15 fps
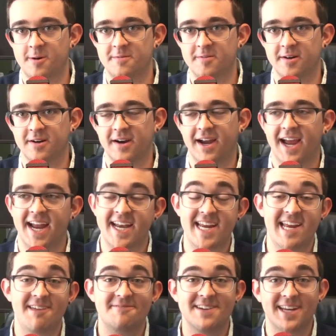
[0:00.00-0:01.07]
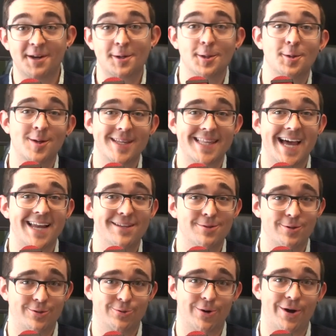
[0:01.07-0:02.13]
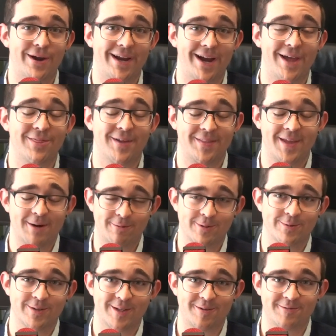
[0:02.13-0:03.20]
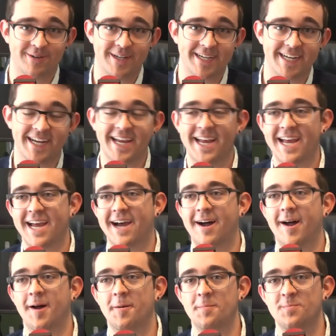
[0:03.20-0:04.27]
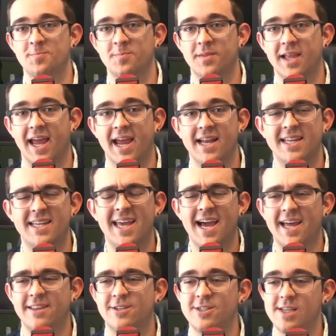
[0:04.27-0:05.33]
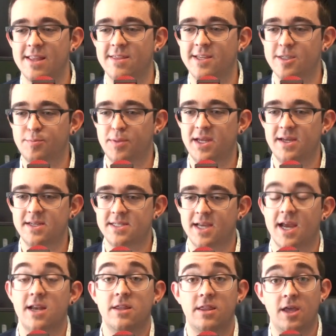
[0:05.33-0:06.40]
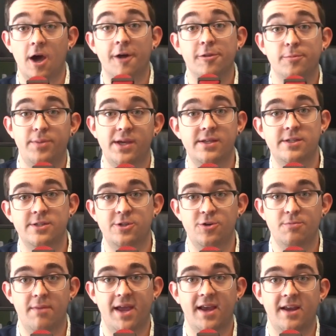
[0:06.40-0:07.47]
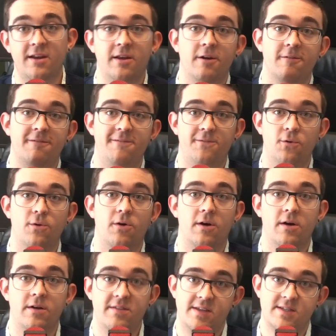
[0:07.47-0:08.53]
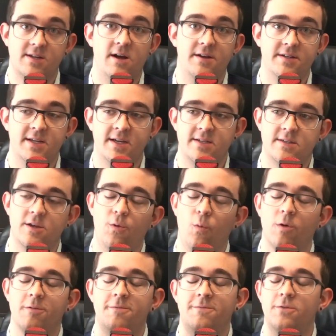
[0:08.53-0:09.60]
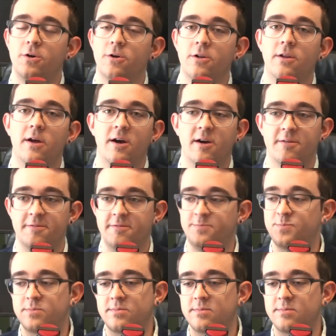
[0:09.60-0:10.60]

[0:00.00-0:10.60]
over, and he even included that in the drawing. I thought that was really funny. Um, and yeah, just this piece and the other pieces you made for this contest were full of